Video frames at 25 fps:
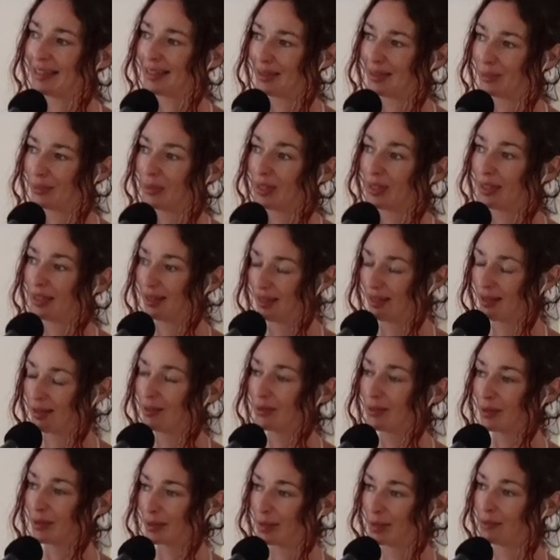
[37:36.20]
is when
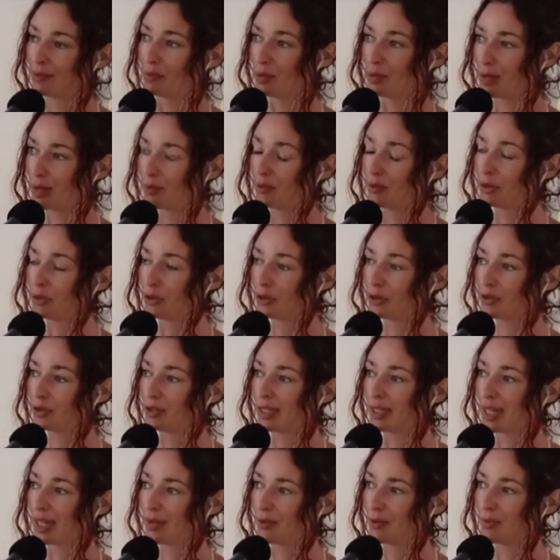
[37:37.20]
I would journal
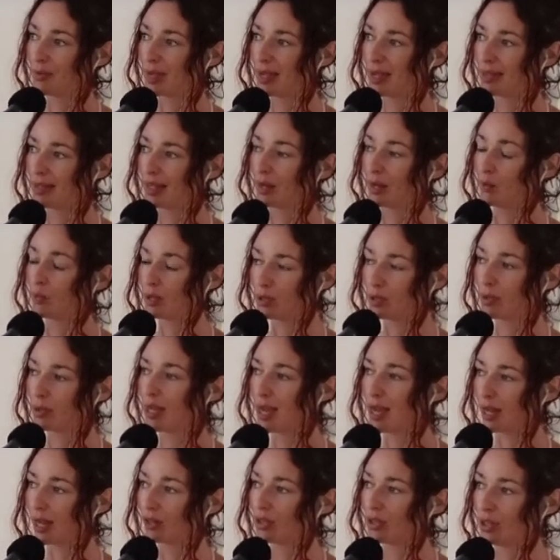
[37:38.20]
and I would be like, what do I
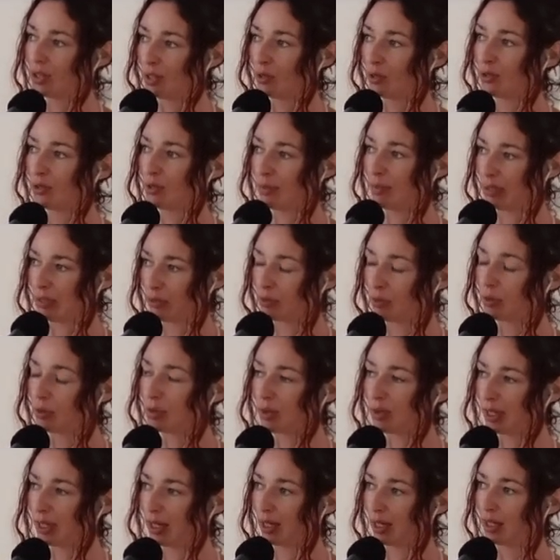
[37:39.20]
actually know to be true
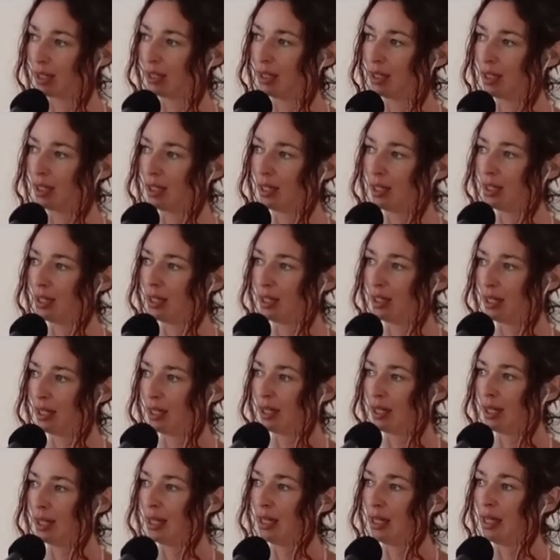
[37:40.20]
here?
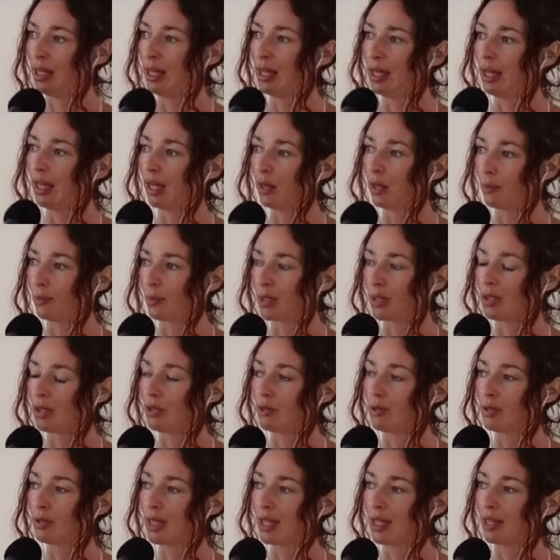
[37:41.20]
And when
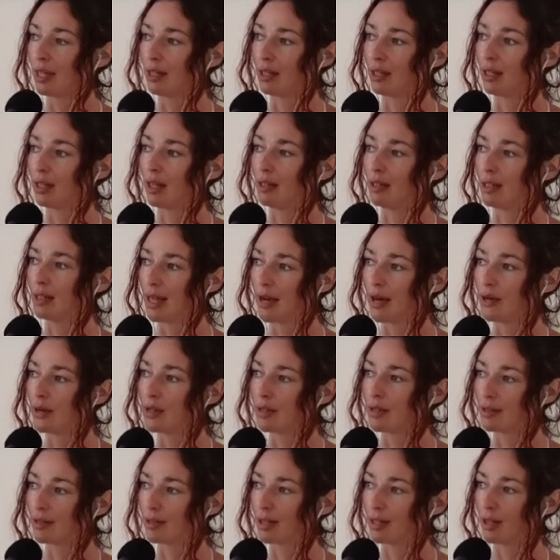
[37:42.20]
you can allow
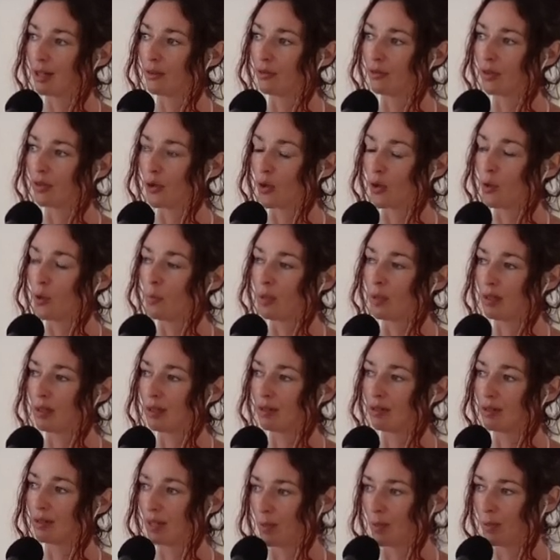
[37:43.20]
yourself to open
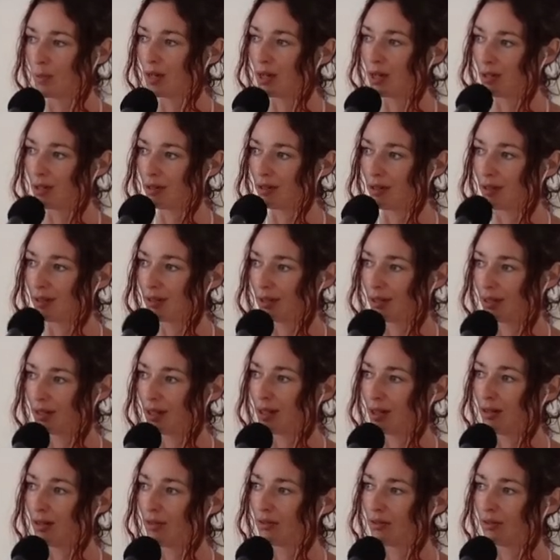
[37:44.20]
your subconscious
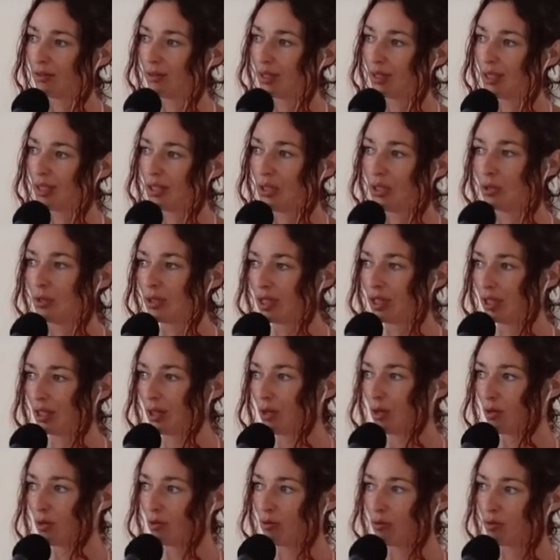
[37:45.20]
enough, and you can
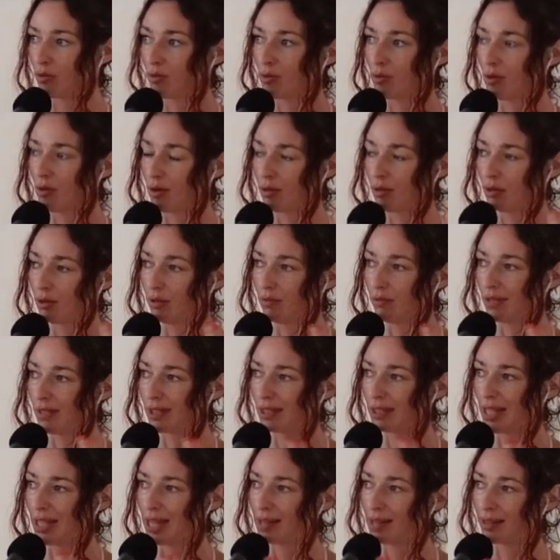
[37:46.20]
go through all of the
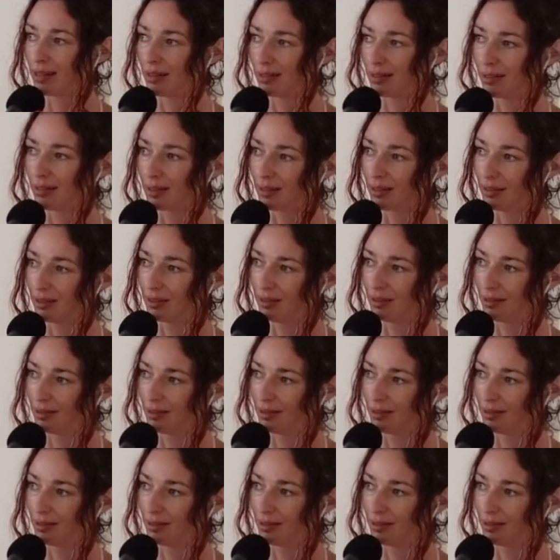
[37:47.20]
layers